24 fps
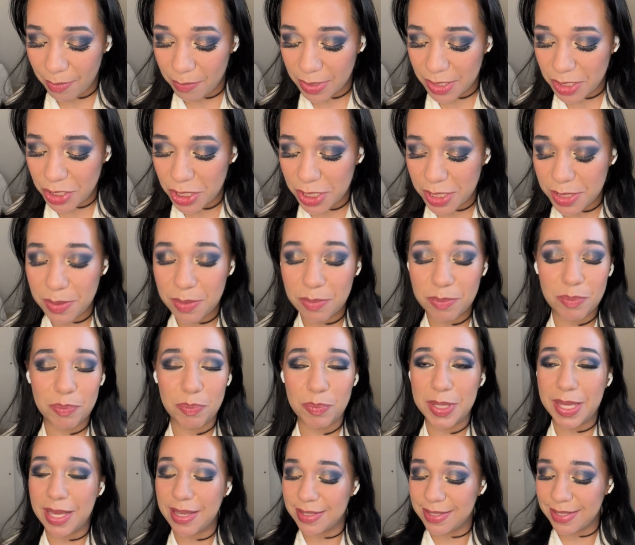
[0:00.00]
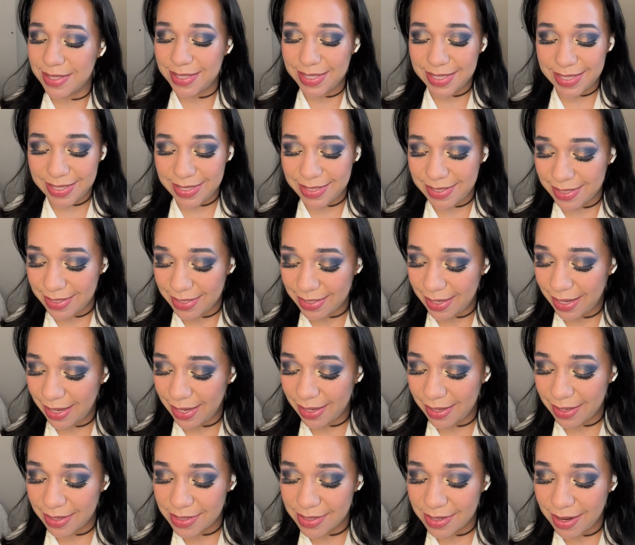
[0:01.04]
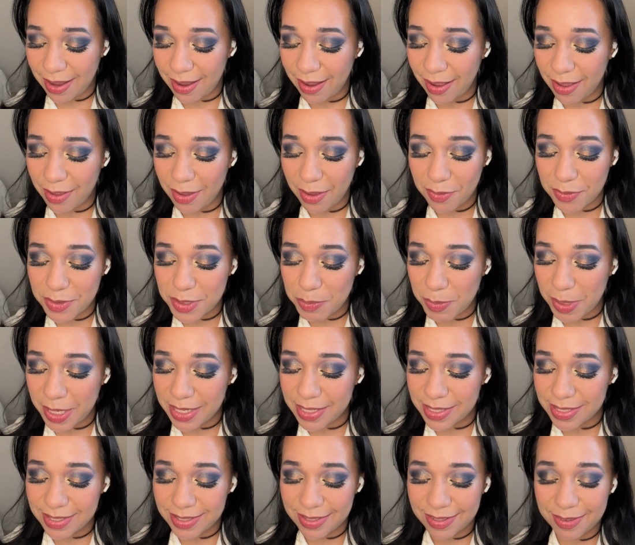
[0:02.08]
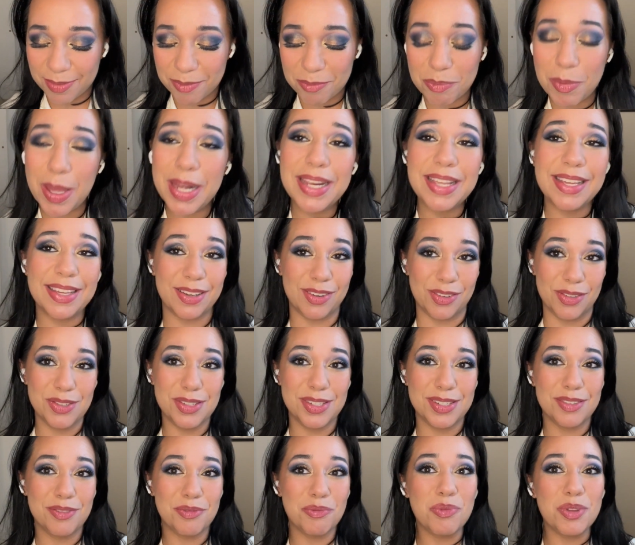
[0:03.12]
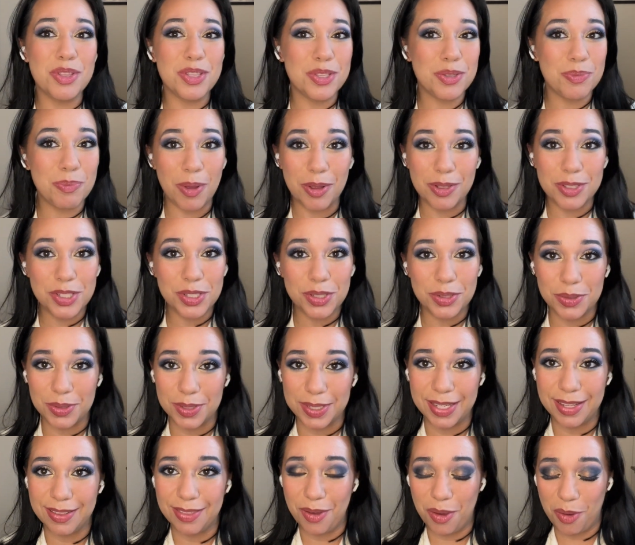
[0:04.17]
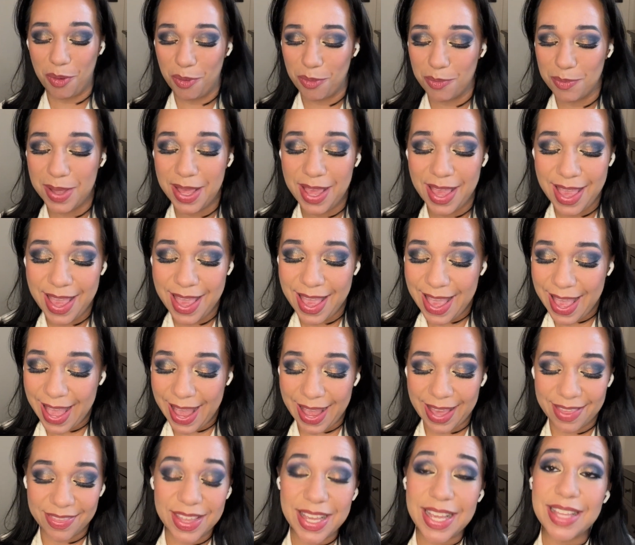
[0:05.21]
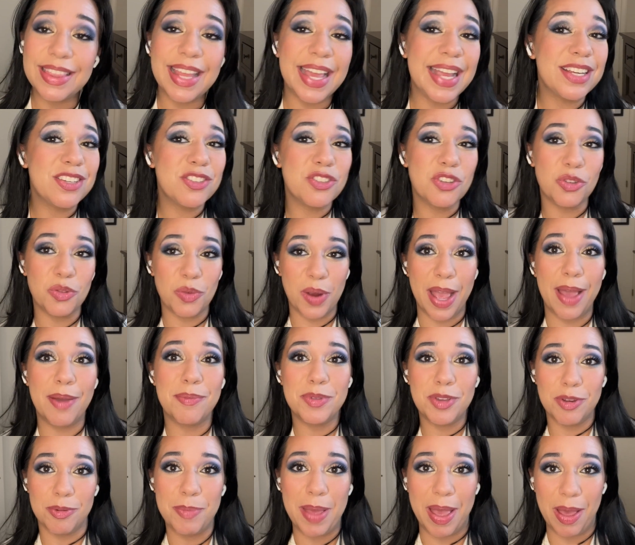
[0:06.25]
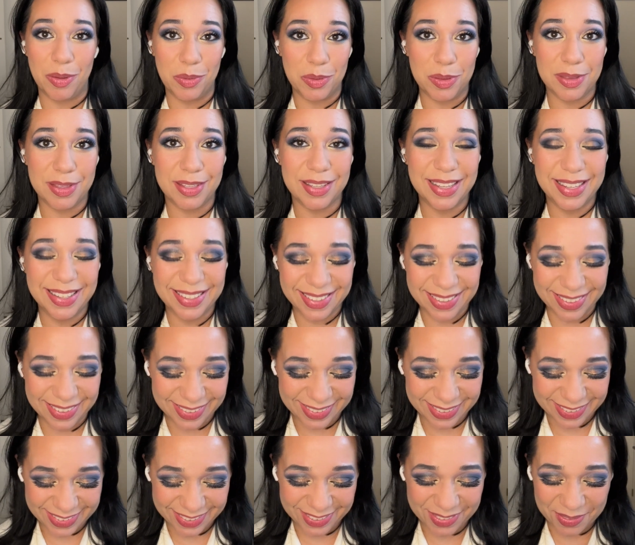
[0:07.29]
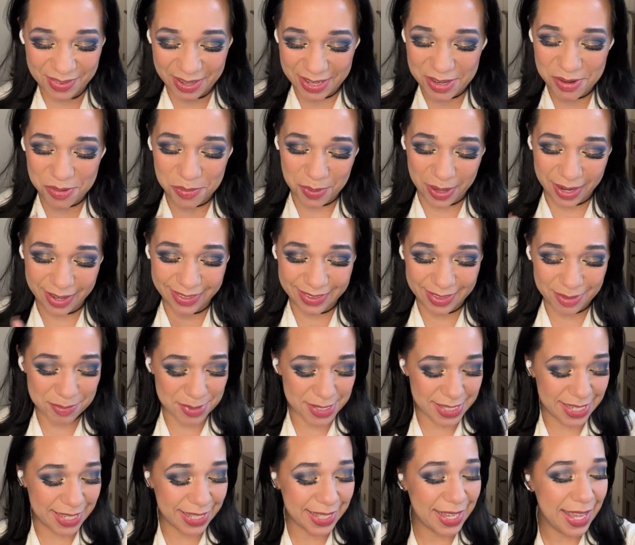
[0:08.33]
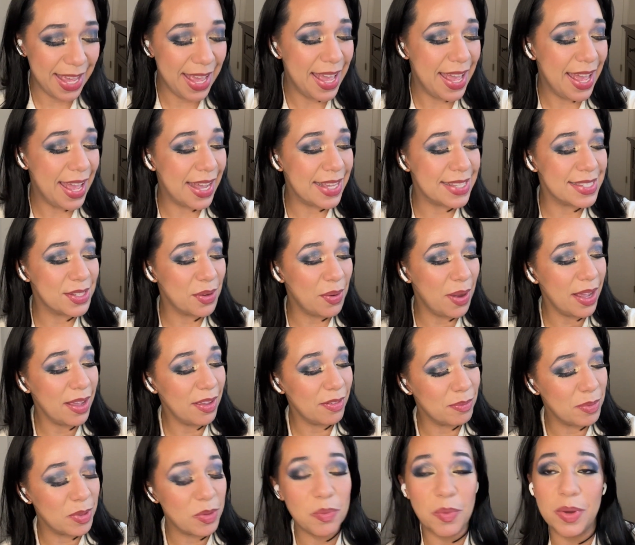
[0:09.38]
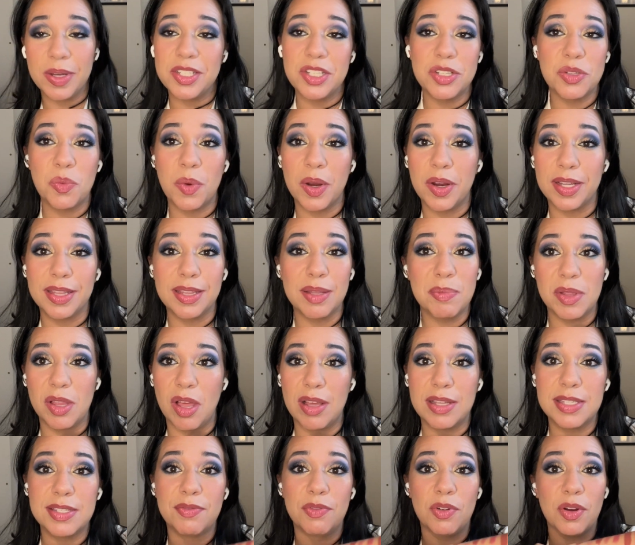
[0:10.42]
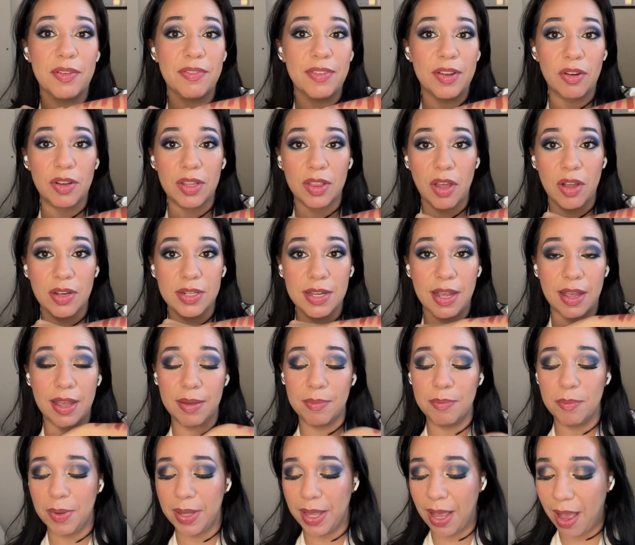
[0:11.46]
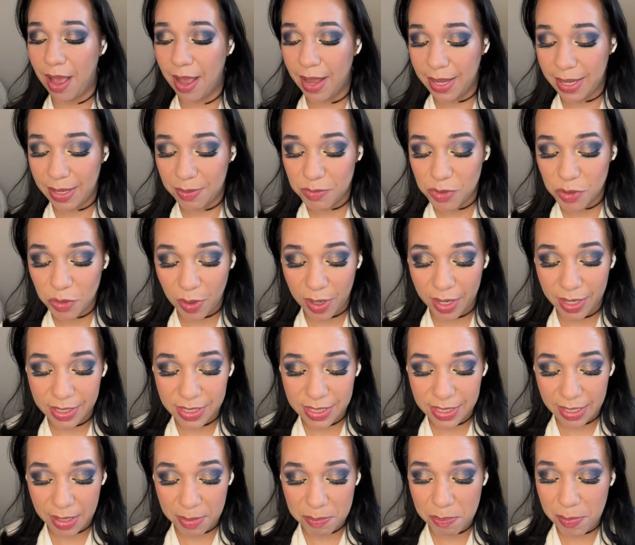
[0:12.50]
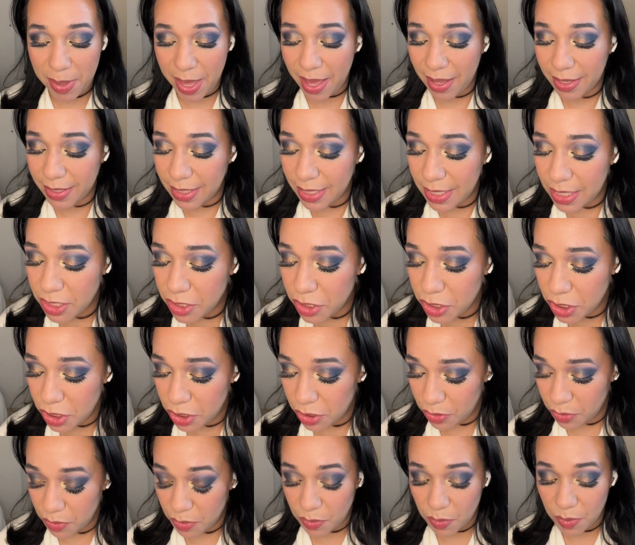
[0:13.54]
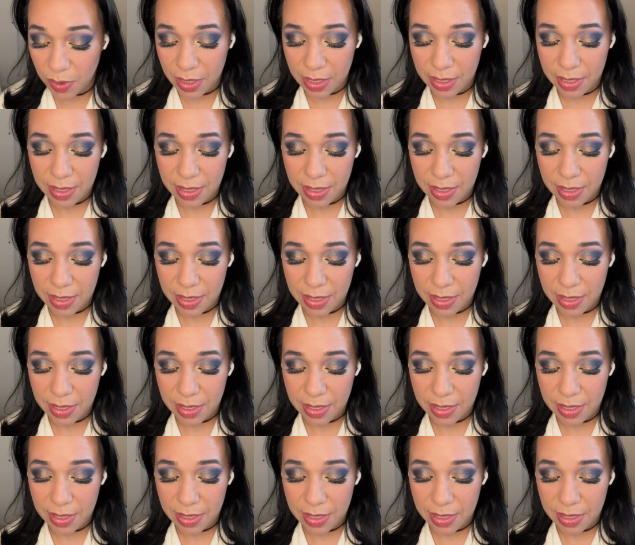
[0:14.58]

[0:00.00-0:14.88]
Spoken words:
Just because it's easy. And I have spent many years with small children in the home, and they like to grab your mouth when you're wearing lipstick. And so I have been just wearing lip gloss for a very long time, but I am trying to get back into